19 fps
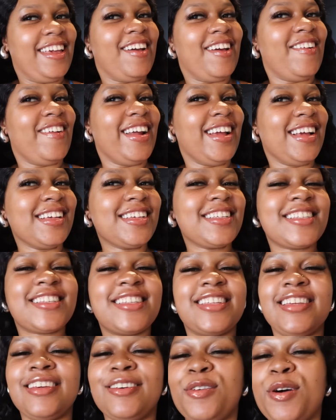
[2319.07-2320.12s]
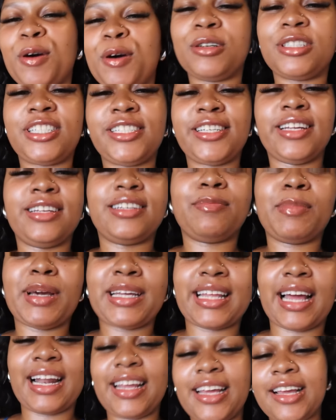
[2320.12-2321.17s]
earrings. Yo, Shein,
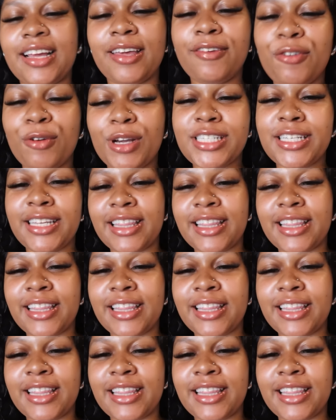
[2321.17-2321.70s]
my darling, if you're